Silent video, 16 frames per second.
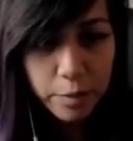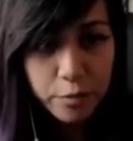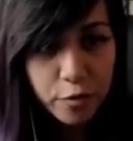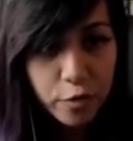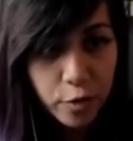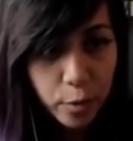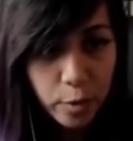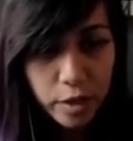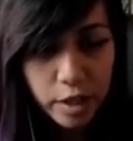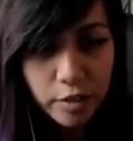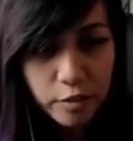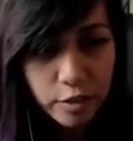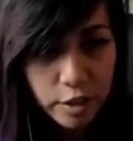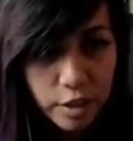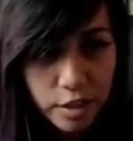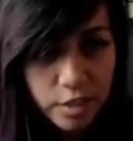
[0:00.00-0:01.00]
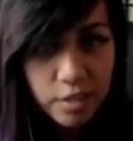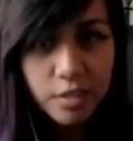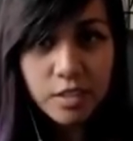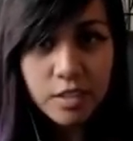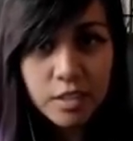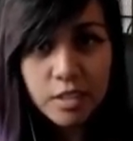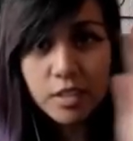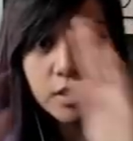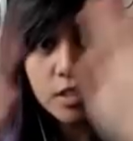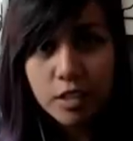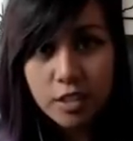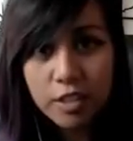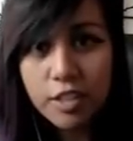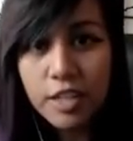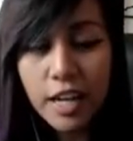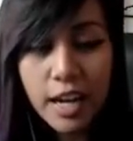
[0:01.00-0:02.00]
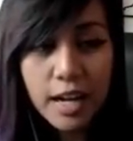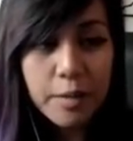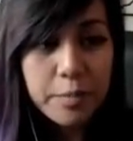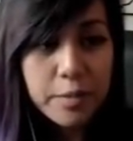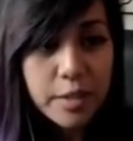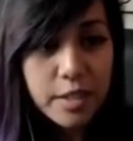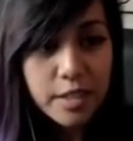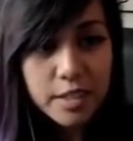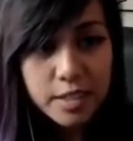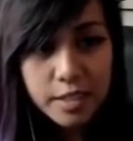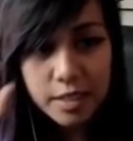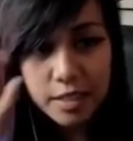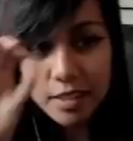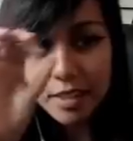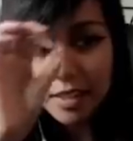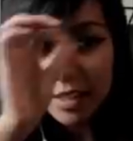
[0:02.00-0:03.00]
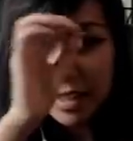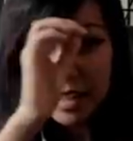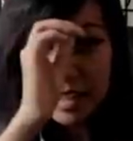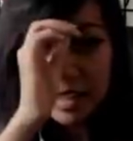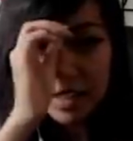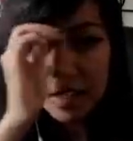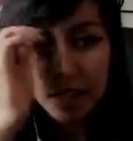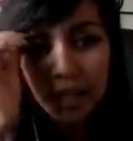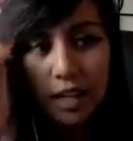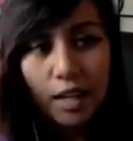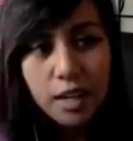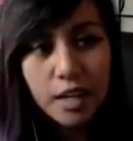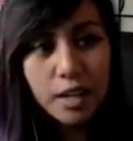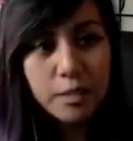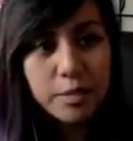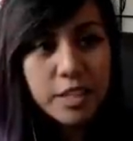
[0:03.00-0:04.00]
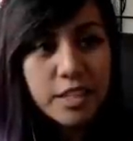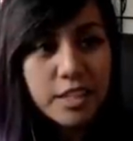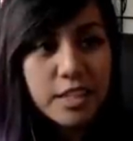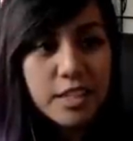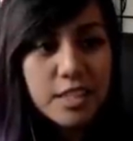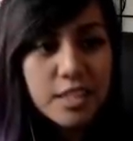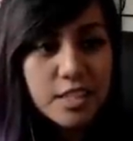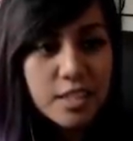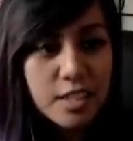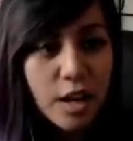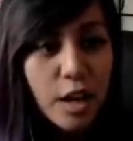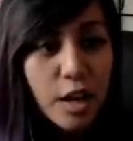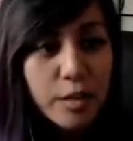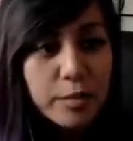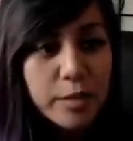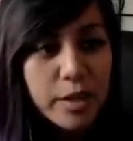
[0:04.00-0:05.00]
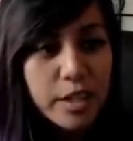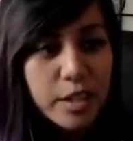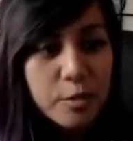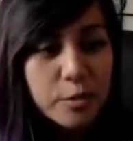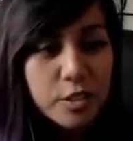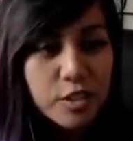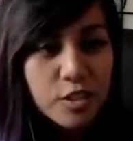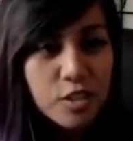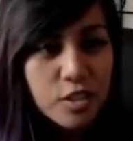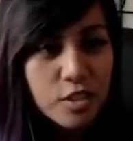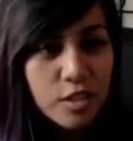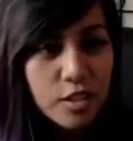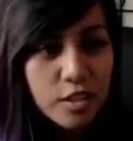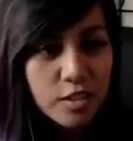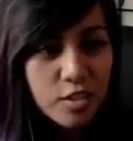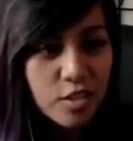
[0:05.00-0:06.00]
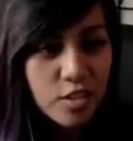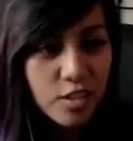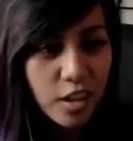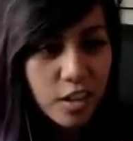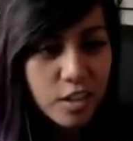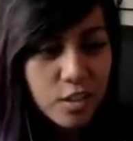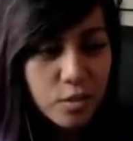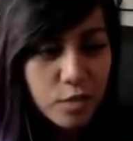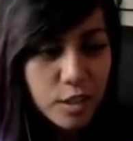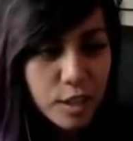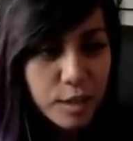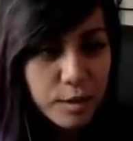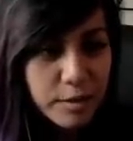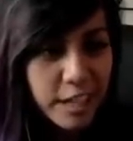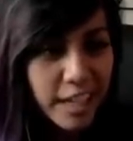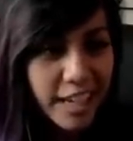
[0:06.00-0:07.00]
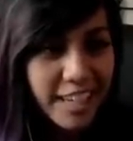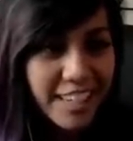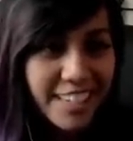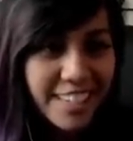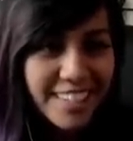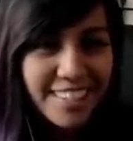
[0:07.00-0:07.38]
prep for whatever could happen. He gets a Donpa, which sucked really bad.